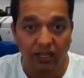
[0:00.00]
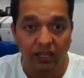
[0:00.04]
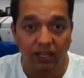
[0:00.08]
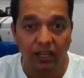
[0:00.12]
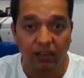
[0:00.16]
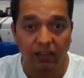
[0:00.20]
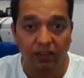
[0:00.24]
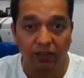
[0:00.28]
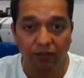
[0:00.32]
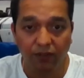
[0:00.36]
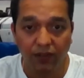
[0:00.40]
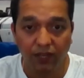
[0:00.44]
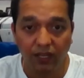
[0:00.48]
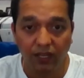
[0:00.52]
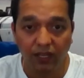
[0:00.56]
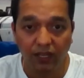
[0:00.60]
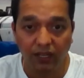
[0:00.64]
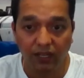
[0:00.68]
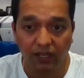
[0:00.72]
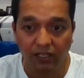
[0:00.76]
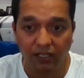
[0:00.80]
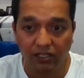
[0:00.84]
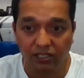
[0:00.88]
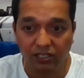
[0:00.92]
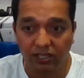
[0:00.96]
I
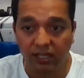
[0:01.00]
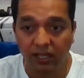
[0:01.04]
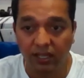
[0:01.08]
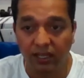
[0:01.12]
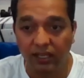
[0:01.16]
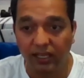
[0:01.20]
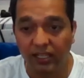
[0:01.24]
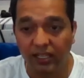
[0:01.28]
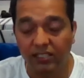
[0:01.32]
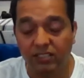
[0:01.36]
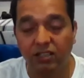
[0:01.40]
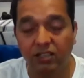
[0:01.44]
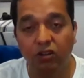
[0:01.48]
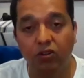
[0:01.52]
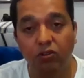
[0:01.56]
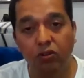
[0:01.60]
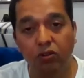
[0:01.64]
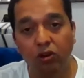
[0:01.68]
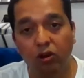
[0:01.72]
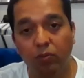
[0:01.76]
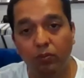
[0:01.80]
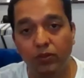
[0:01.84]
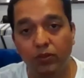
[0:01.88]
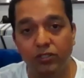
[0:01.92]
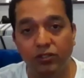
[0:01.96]
feel still it is a good
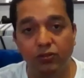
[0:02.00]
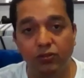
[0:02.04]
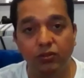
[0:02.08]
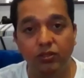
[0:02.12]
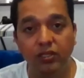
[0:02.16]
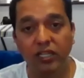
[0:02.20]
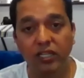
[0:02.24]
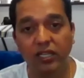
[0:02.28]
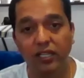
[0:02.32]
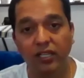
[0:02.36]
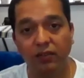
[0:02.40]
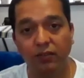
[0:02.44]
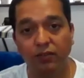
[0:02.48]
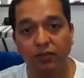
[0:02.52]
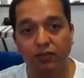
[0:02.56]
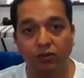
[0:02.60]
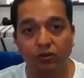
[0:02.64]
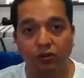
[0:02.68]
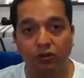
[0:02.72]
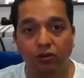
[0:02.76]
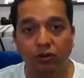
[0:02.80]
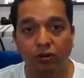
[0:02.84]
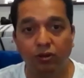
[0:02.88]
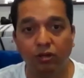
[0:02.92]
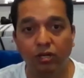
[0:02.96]
opportunity
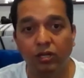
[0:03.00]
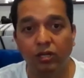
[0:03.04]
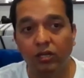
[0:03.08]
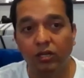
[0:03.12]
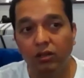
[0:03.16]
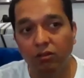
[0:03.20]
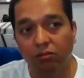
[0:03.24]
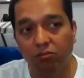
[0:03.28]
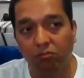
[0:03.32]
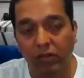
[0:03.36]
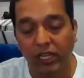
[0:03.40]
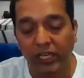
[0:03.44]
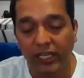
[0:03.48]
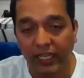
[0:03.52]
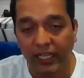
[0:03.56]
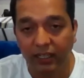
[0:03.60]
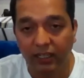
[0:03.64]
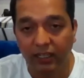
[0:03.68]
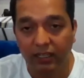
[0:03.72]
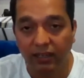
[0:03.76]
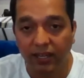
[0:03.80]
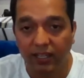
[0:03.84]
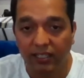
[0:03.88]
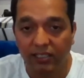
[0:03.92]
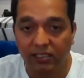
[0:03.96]
for any
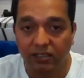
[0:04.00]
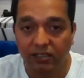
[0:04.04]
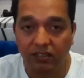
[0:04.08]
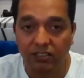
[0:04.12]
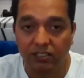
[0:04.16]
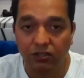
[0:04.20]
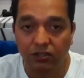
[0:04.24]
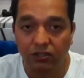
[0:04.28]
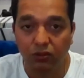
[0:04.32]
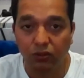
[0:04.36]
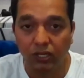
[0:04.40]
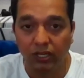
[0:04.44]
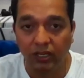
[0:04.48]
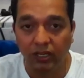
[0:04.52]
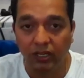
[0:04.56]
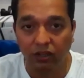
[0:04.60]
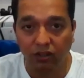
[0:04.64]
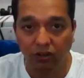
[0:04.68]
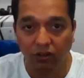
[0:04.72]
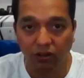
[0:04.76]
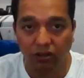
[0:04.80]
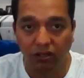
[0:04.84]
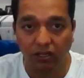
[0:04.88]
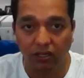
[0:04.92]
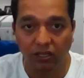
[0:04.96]
international student
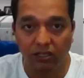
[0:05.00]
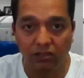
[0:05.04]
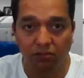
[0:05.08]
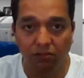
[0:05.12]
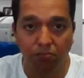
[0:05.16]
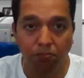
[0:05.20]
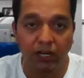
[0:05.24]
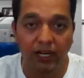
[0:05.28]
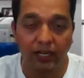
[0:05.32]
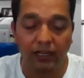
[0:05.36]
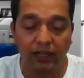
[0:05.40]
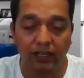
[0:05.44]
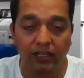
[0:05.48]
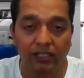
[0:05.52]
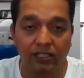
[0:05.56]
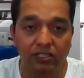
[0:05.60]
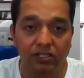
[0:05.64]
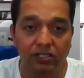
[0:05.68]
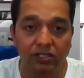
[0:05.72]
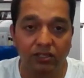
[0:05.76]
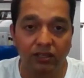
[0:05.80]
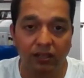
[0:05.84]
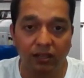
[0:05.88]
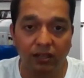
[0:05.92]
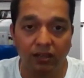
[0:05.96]
or a
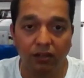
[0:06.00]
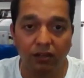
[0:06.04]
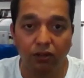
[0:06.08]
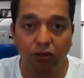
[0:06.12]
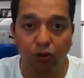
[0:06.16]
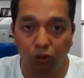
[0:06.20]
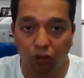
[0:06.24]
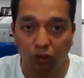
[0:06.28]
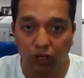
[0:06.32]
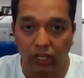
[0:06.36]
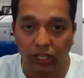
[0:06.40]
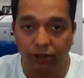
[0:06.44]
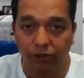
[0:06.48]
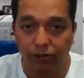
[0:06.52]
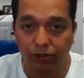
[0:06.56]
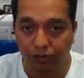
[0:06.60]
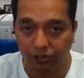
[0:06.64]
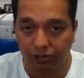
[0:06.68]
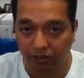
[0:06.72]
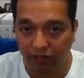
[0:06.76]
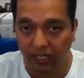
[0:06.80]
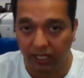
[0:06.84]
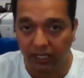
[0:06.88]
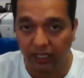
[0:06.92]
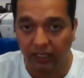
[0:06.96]
practitioner to look into
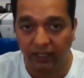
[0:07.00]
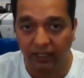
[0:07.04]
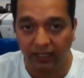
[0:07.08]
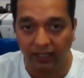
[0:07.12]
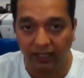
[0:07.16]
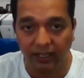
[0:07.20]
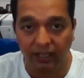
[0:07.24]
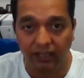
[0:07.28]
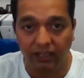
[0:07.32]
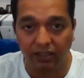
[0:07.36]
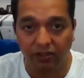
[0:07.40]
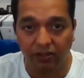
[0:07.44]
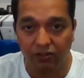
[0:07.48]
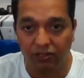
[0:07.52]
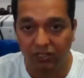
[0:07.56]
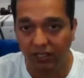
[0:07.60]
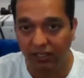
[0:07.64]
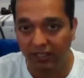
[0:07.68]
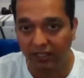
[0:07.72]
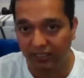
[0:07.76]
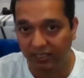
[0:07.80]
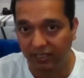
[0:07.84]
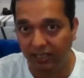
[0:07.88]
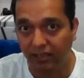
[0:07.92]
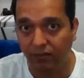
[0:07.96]
Australian Dental Council
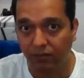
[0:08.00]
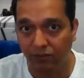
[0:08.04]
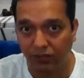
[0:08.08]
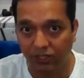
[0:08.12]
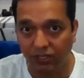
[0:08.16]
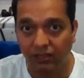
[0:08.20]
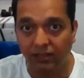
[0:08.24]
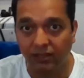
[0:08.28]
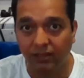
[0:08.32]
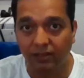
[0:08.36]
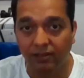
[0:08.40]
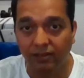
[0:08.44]
exams.